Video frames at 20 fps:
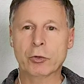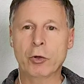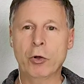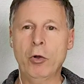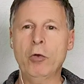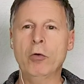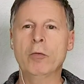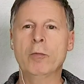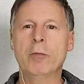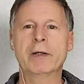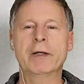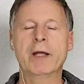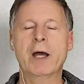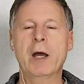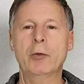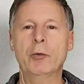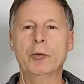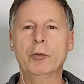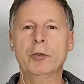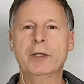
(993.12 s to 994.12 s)
hope, but
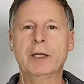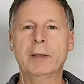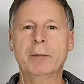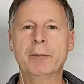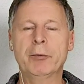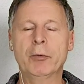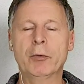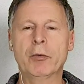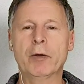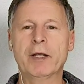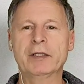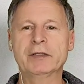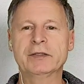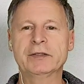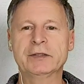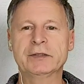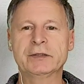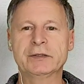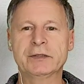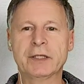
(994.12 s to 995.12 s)
how do you keep your
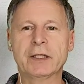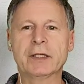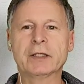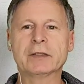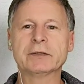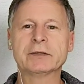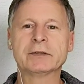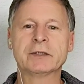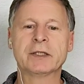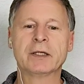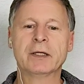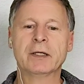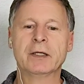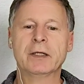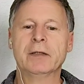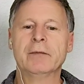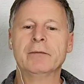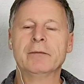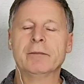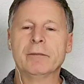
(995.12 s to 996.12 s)
existence,
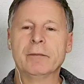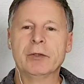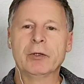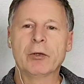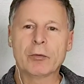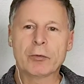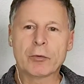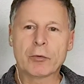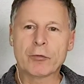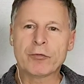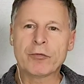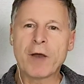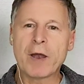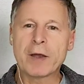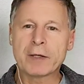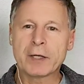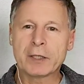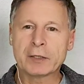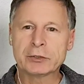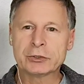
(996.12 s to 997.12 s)
your
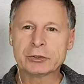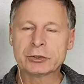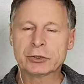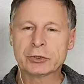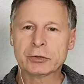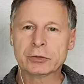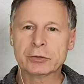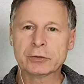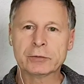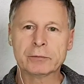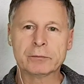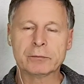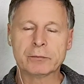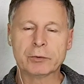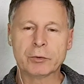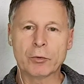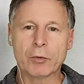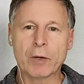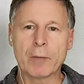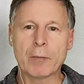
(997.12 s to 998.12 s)
financial,
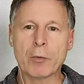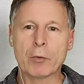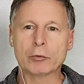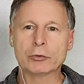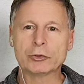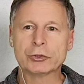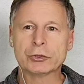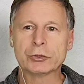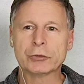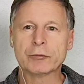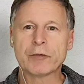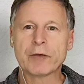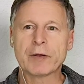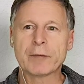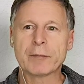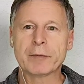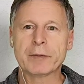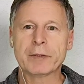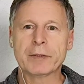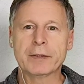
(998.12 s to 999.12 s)
your emotional
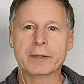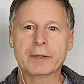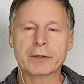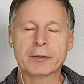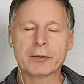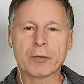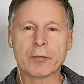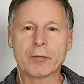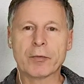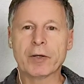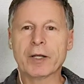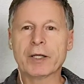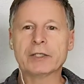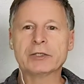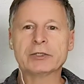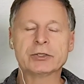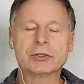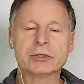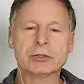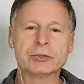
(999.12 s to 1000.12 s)
well-being, your
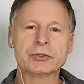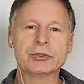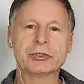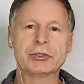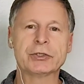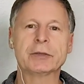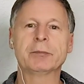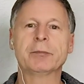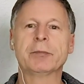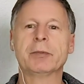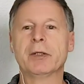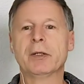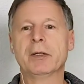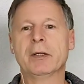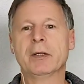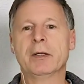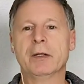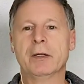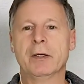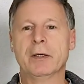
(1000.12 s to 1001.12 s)
relationship
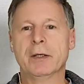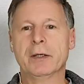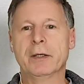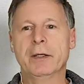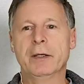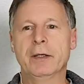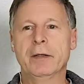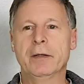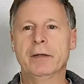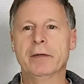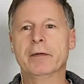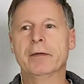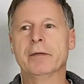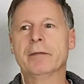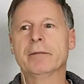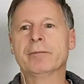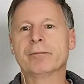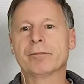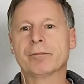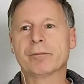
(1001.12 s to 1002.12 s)

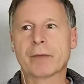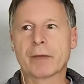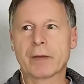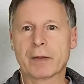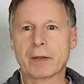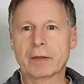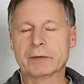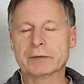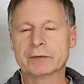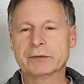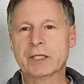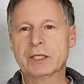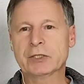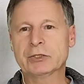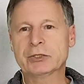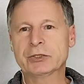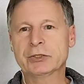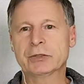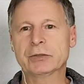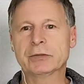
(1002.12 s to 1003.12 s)
in
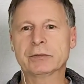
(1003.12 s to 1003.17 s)
such